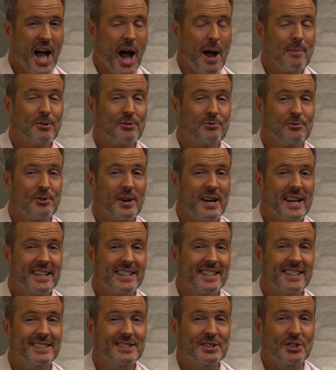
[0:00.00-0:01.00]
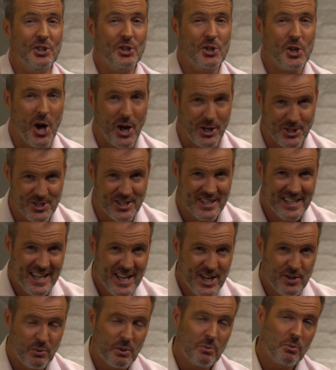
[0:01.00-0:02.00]
I'm afraid not.
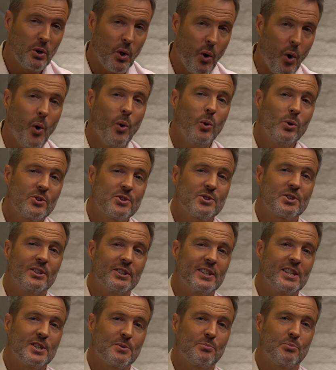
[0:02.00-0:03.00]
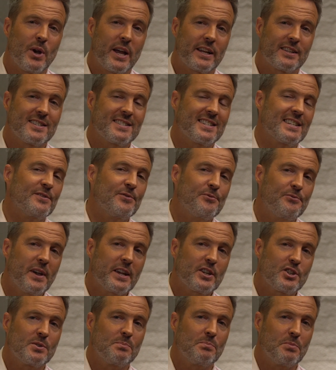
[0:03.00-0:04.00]
We will all still need to practice
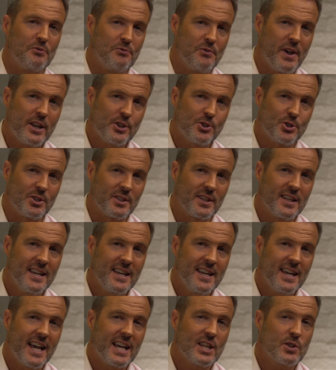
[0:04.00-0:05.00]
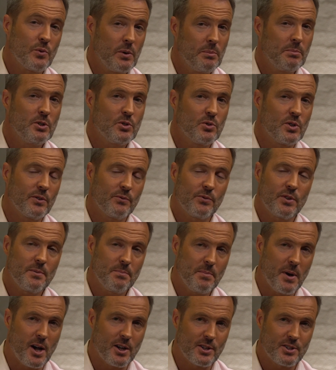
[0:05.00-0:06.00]
infection prevention as we've been doing for
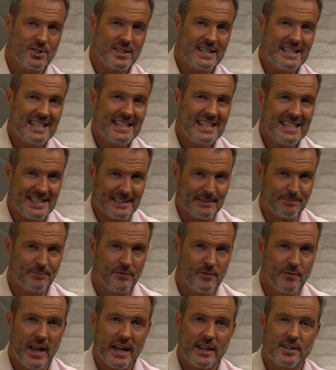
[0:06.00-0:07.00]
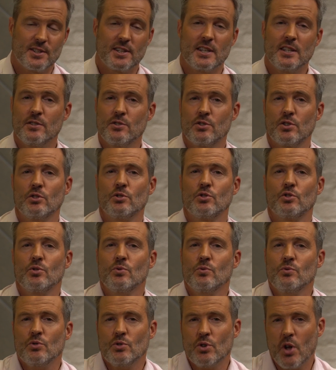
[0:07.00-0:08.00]
the past year. Vaccines
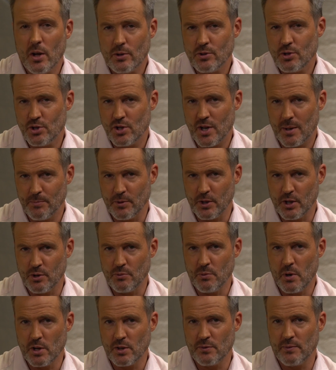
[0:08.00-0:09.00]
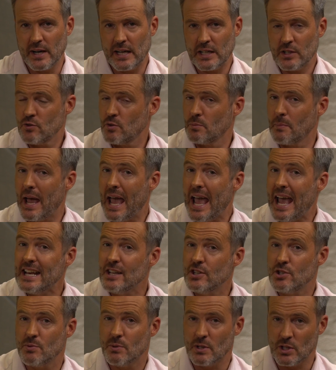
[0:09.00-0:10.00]
do not stop the coronavirus from
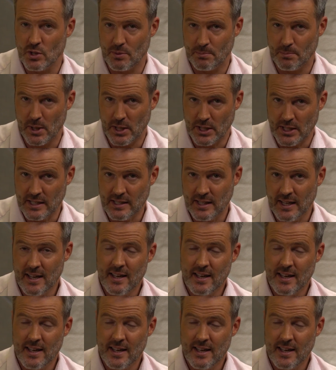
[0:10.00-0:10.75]
entering your body.